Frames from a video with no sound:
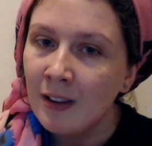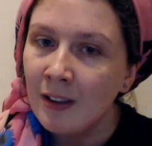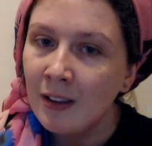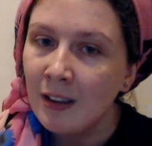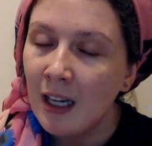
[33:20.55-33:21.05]

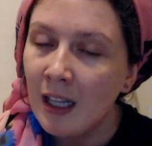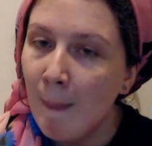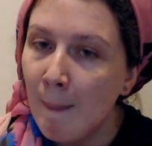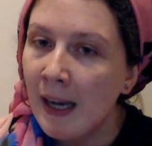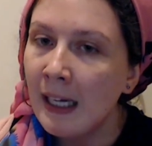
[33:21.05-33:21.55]
And there are
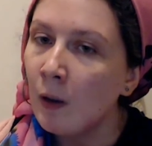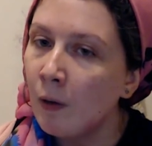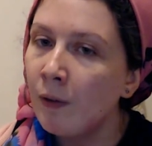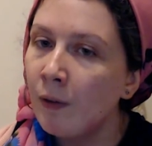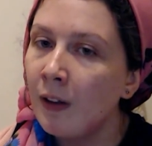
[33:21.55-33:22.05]
many of
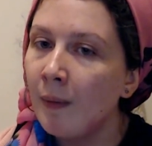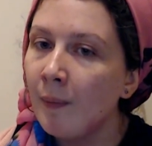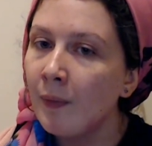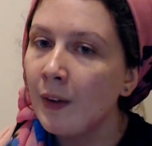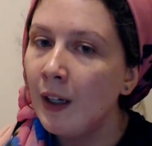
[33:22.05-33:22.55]
them
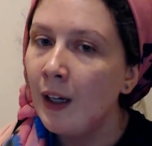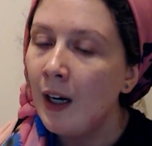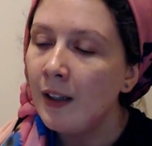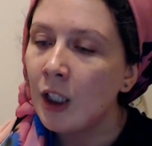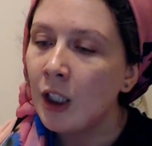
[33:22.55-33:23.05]

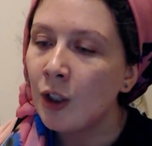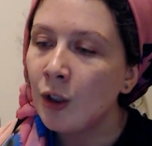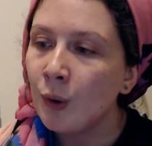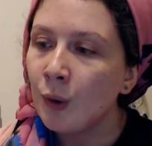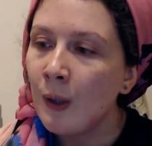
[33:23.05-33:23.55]
that throughout
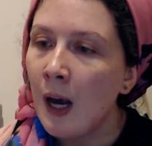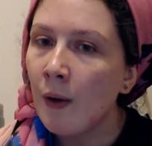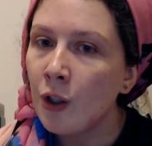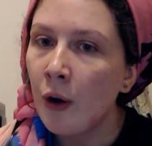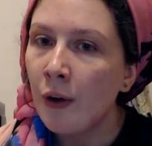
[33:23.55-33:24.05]
the church
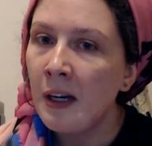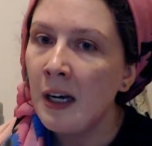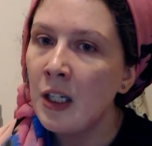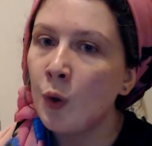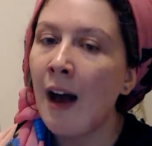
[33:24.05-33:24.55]
history
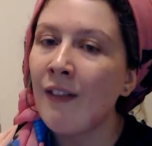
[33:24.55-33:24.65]
have